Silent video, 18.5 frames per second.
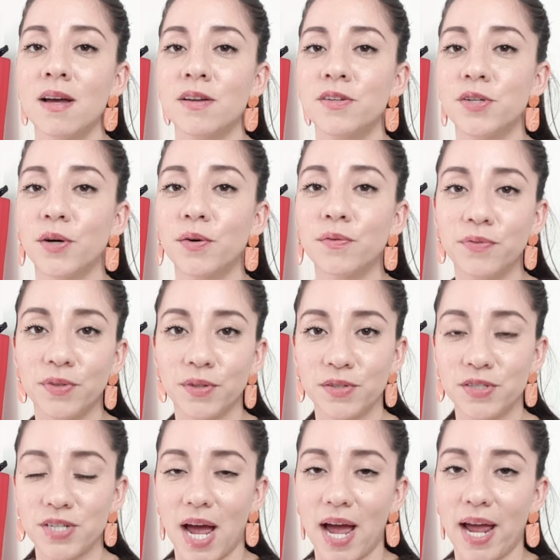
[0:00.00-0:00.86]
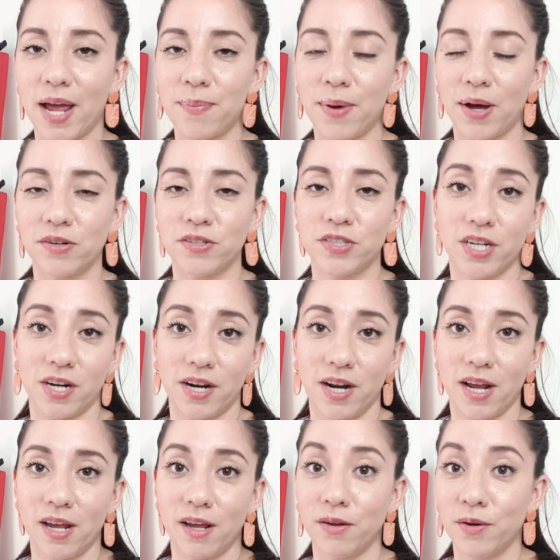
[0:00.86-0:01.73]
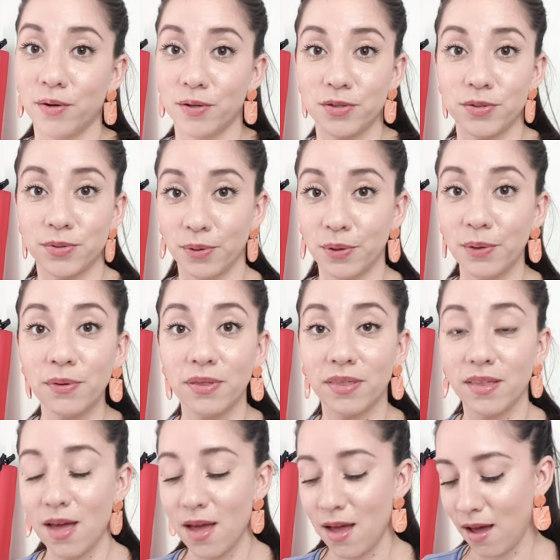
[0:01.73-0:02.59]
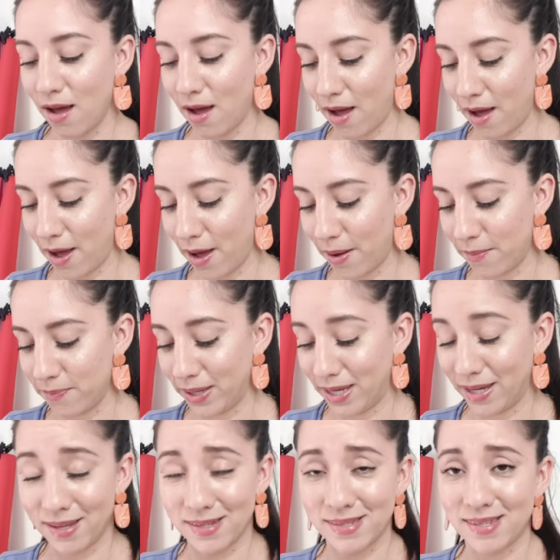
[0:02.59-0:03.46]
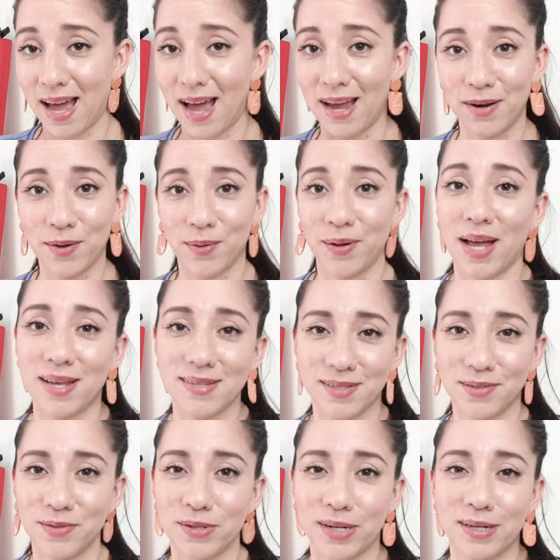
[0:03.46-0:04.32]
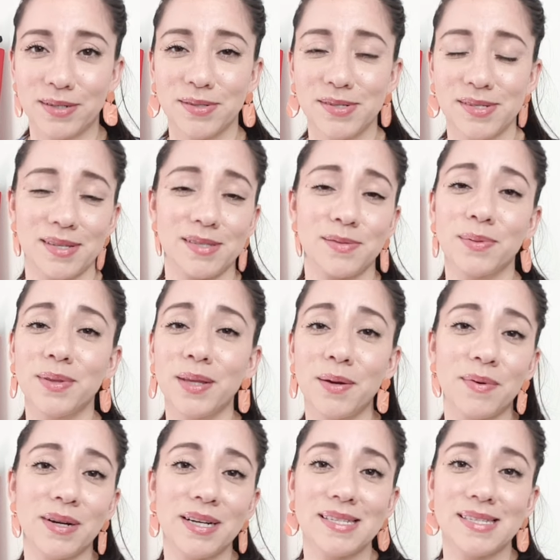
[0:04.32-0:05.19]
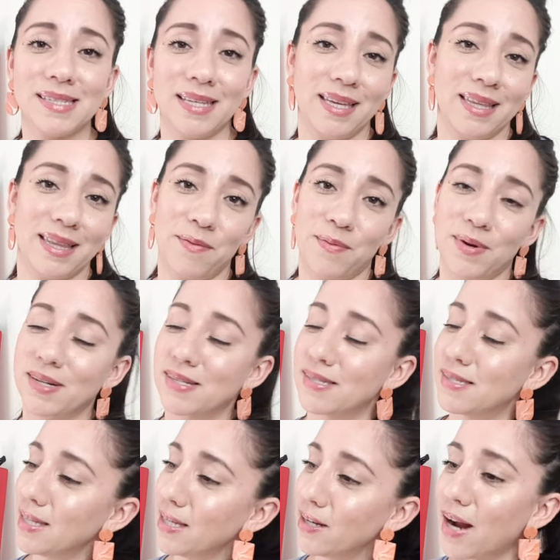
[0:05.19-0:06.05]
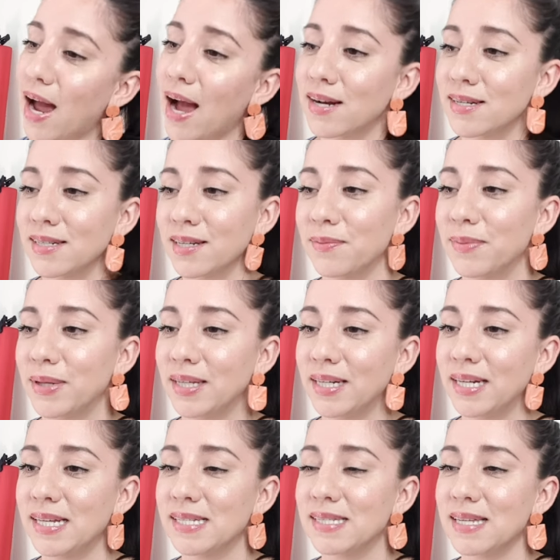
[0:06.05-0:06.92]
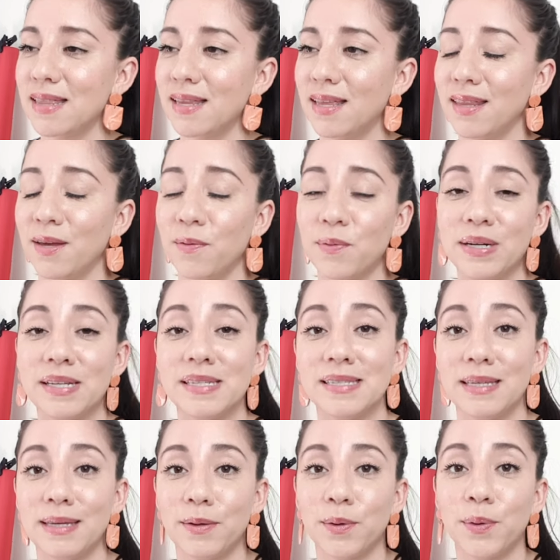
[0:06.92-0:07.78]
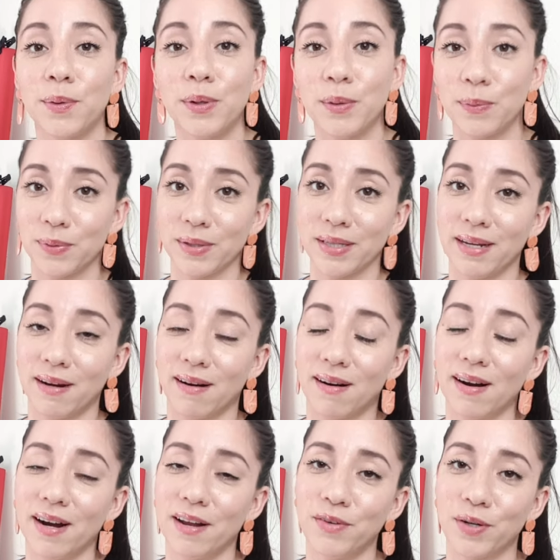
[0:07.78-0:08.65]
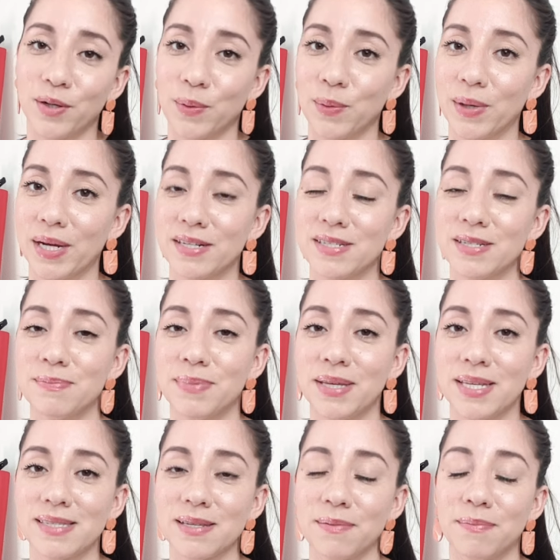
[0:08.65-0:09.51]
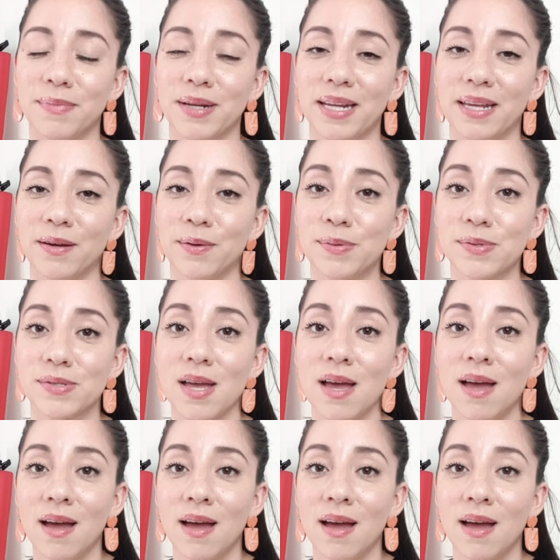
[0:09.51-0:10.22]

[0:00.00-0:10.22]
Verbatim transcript: Don't feel shy about sharing your truth um, because I know casting directors, that's what they want to see. They want to see your acting abilities and then they want to see who you really are if you're going to be somebody who's